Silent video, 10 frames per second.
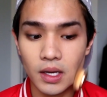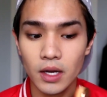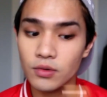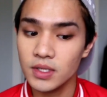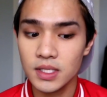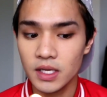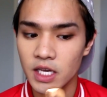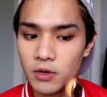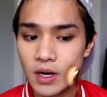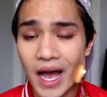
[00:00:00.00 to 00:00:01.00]
Oh,
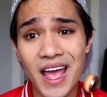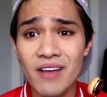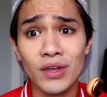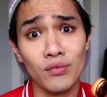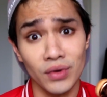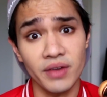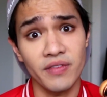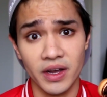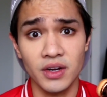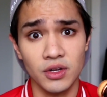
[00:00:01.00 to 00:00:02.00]
disclaimer, I have like really
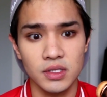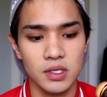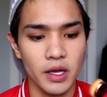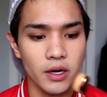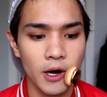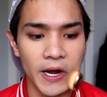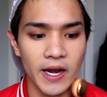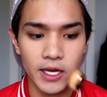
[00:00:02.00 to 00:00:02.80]
fucking good skin, alright?